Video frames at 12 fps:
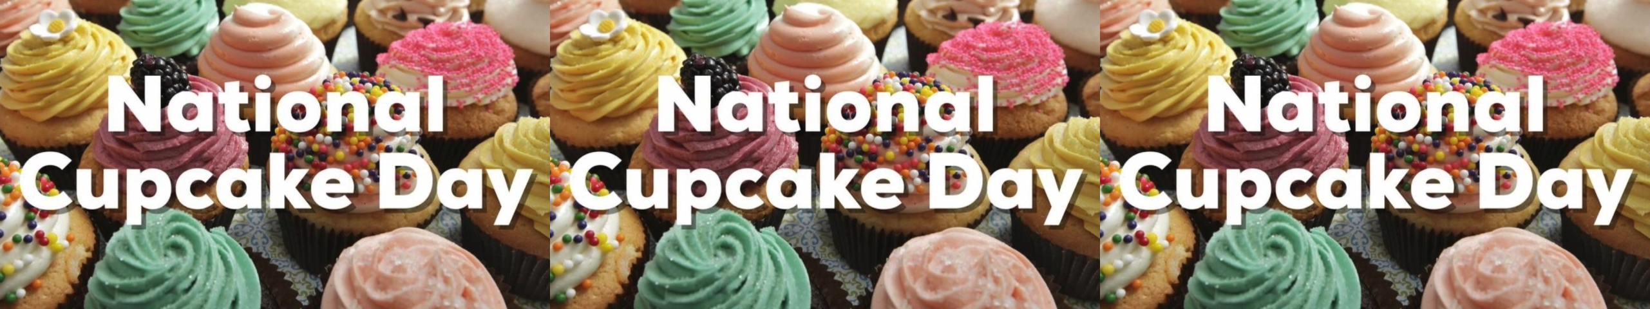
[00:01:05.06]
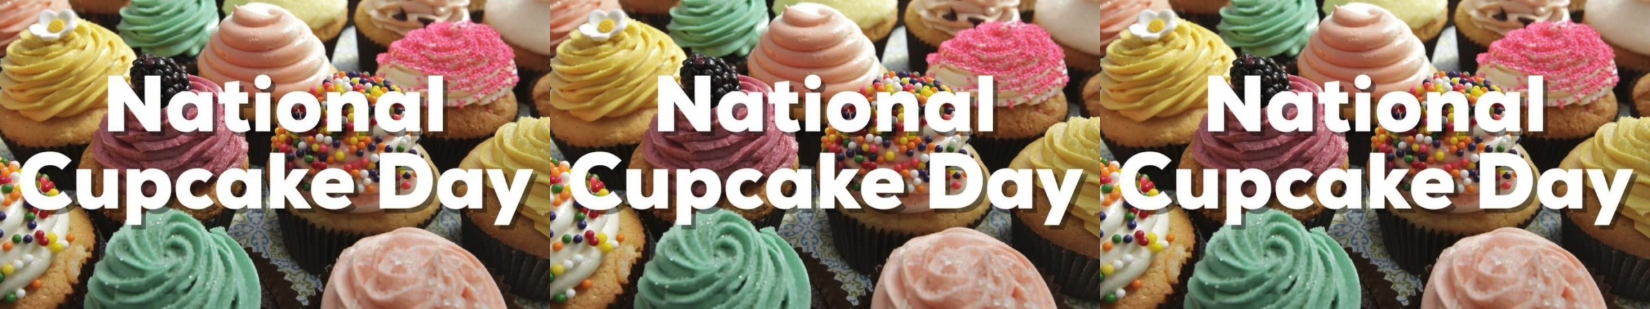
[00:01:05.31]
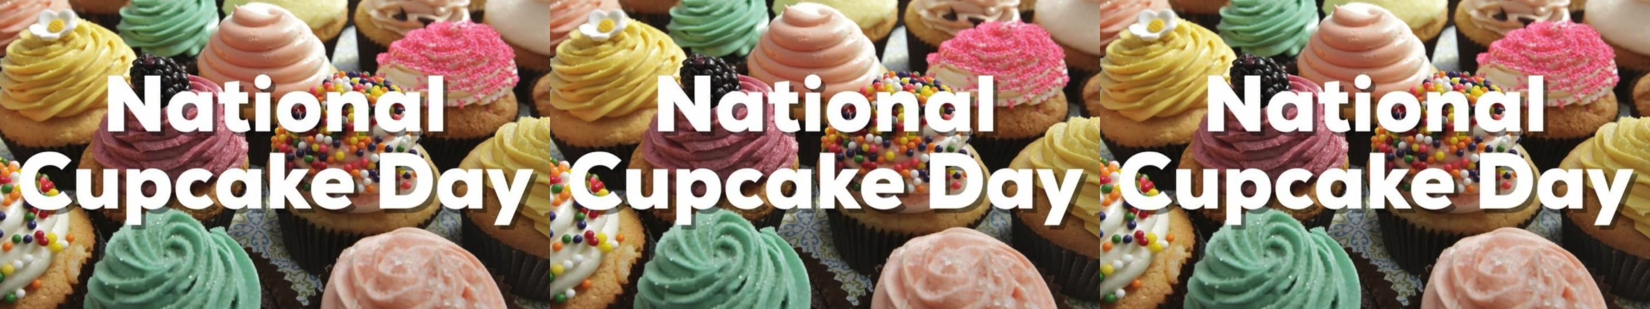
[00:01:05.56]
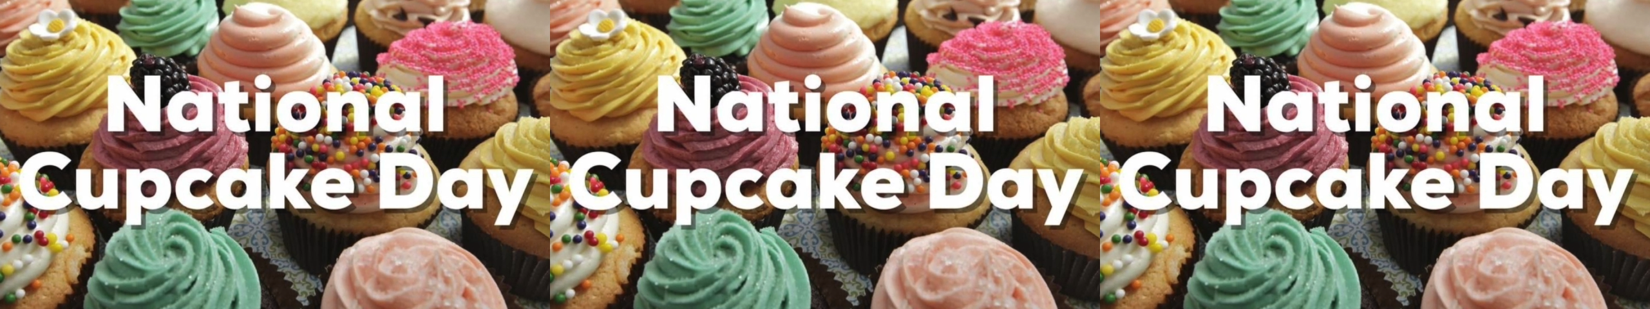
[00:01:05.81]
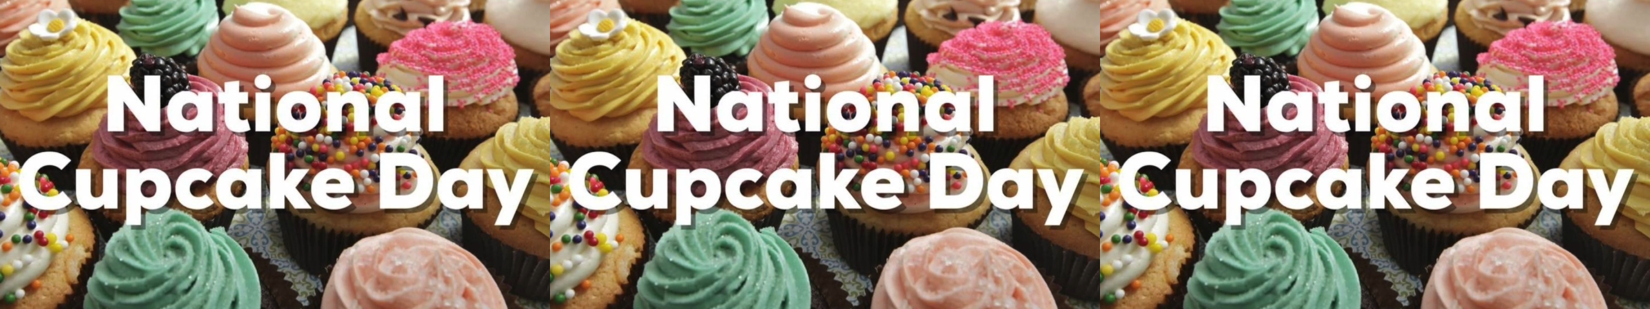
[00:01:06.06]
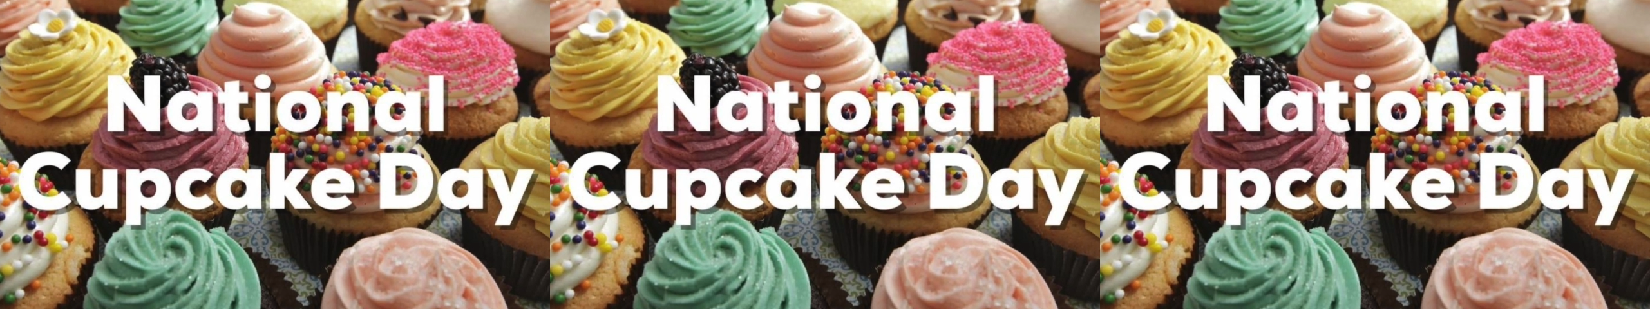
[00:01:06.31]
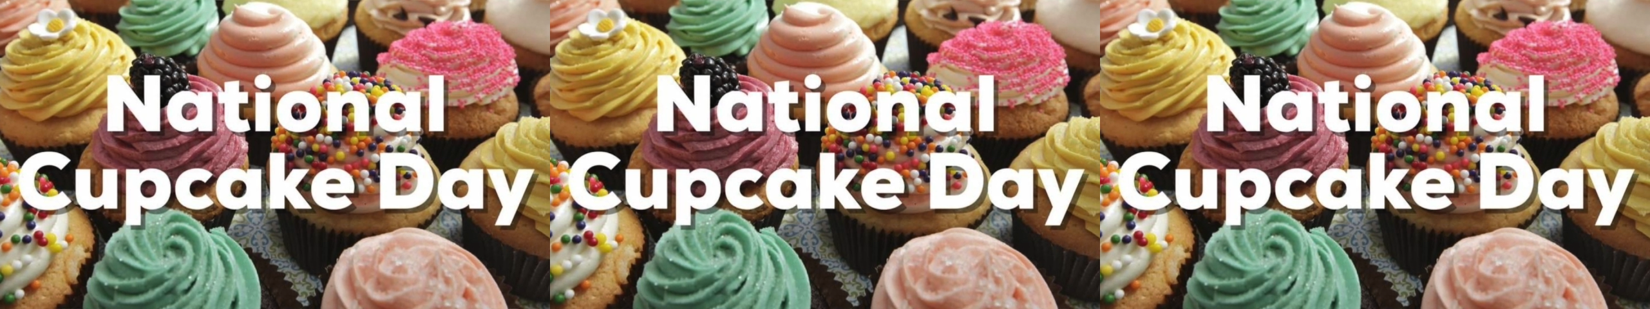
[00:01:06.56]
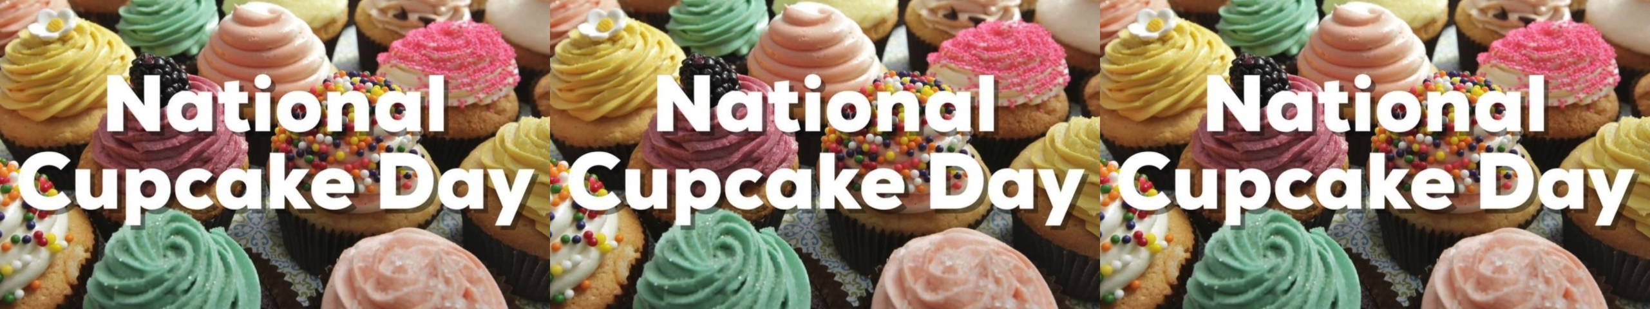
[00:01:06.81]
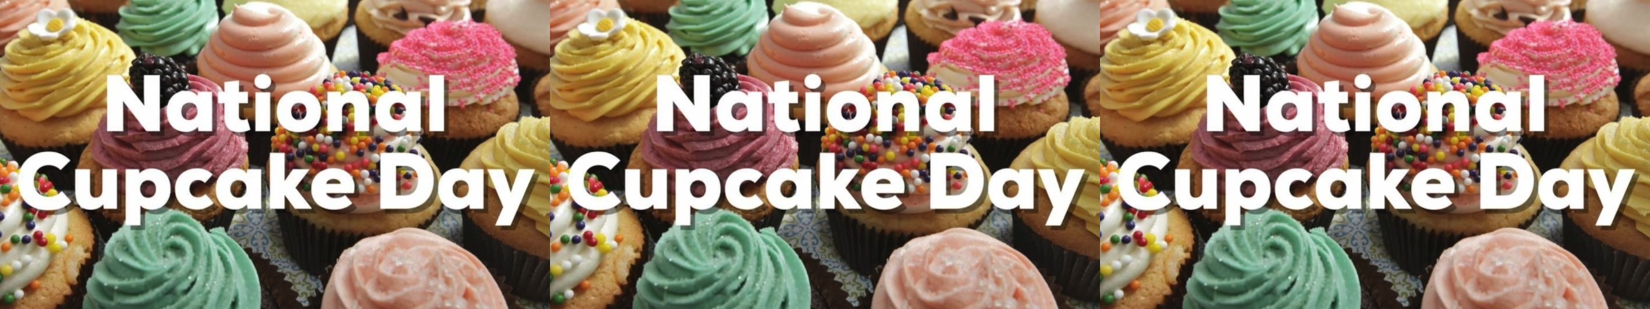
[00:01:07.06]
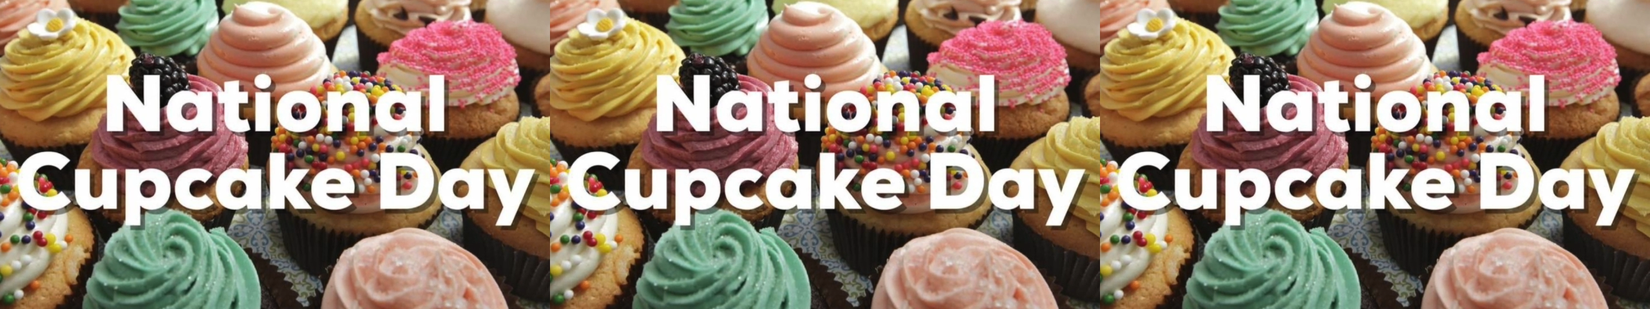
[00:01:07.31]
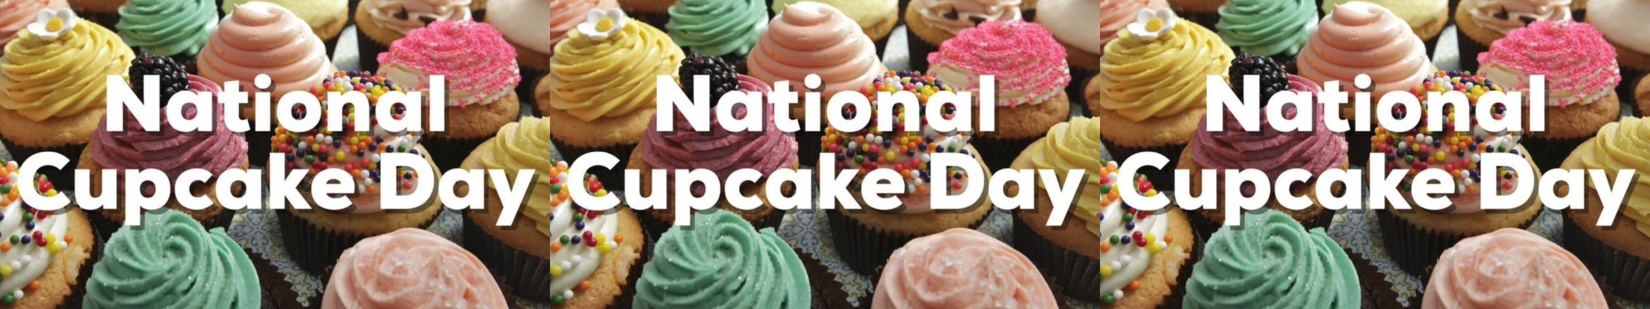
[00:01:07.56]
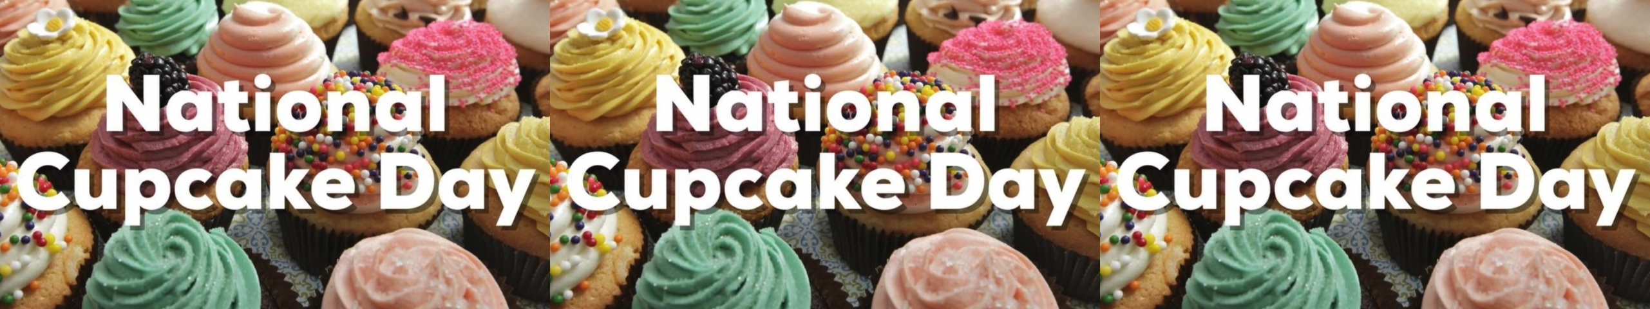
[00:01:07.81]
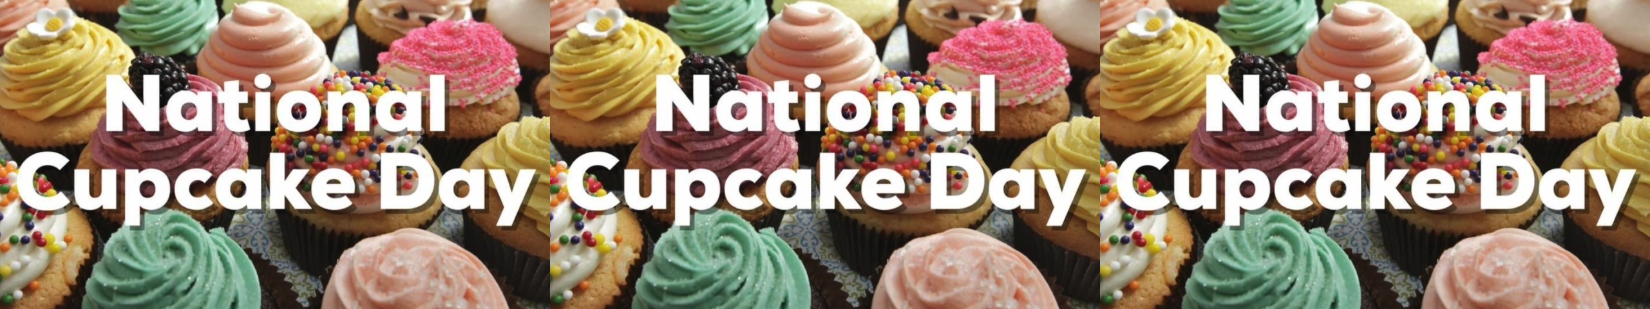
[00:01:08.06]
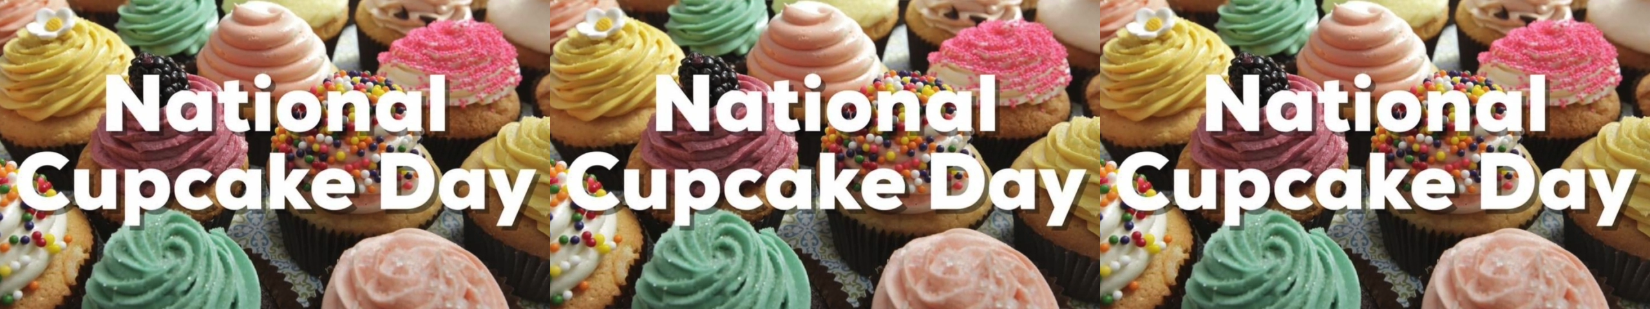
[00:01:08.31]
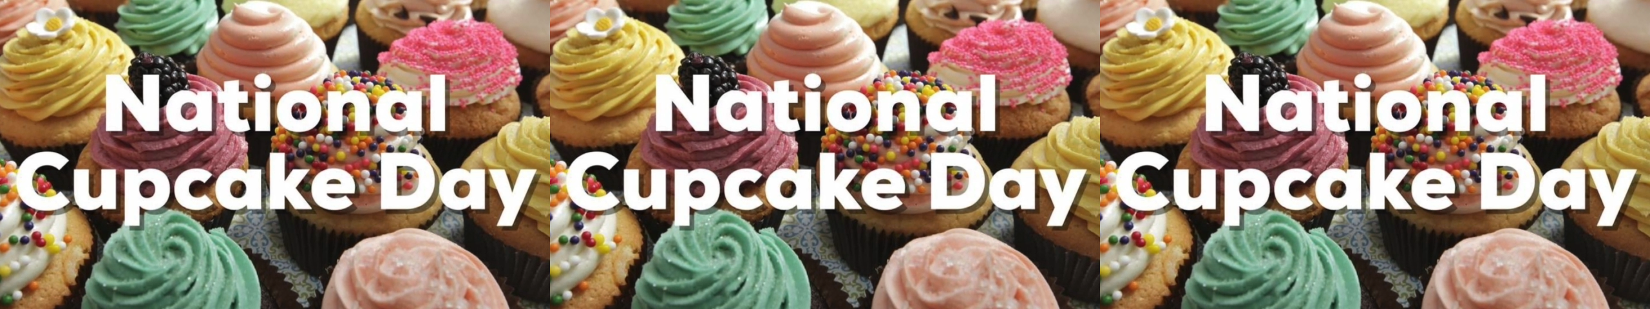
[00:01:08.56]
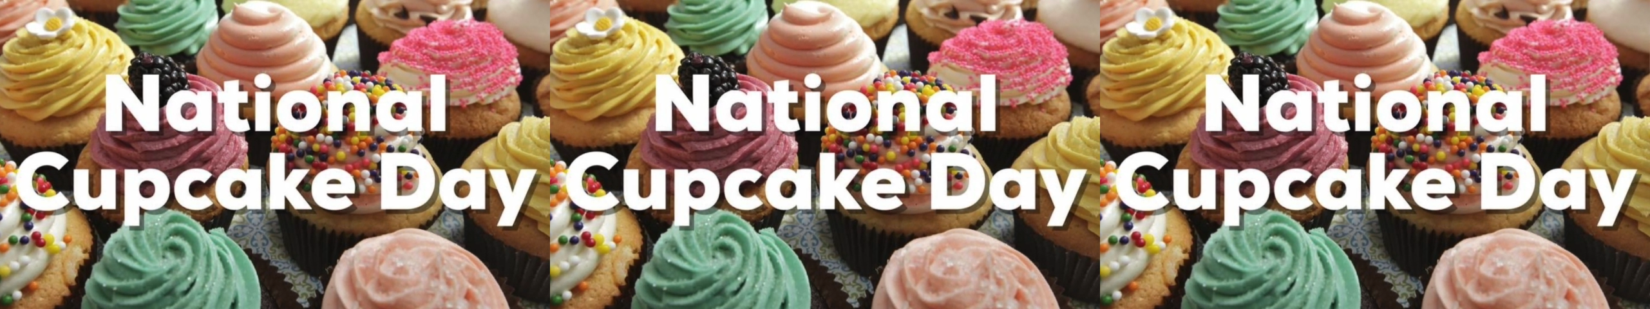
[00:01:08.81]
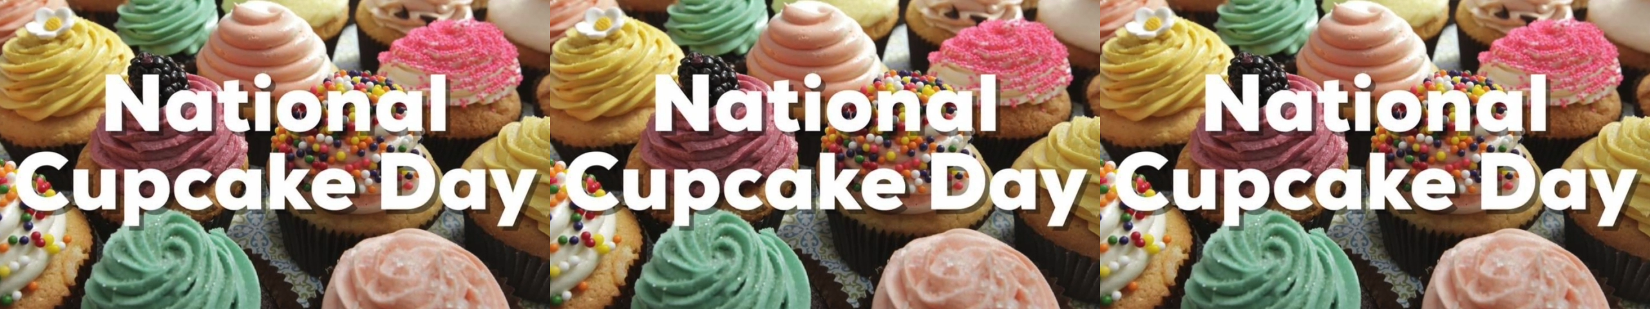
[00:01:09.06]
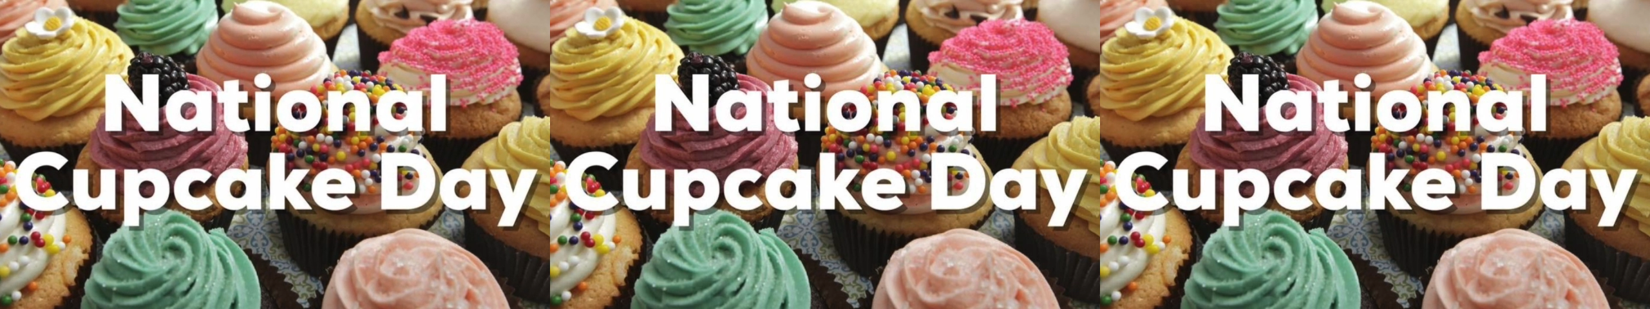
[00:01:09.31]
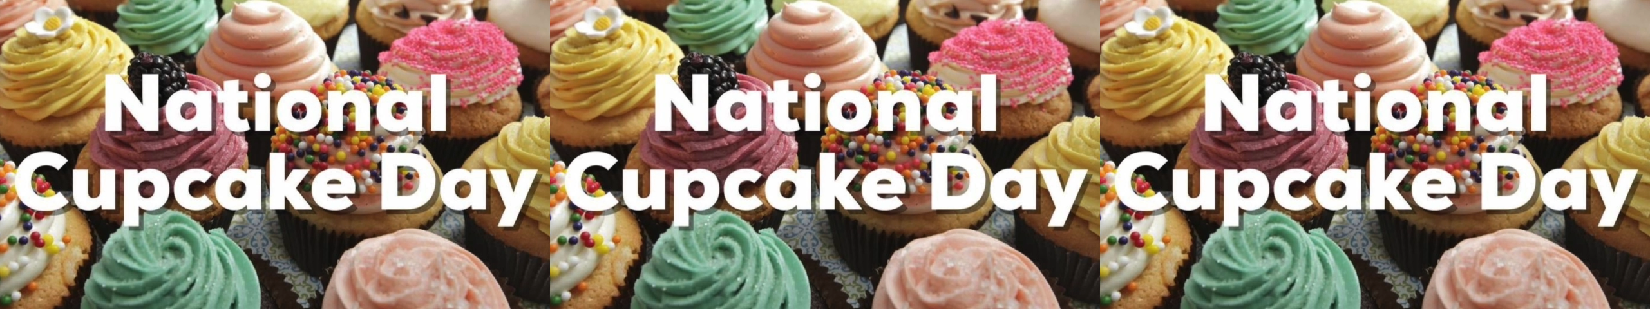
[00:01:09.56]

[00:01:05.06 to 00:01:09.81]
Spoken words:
Nobody's mouth can be seen.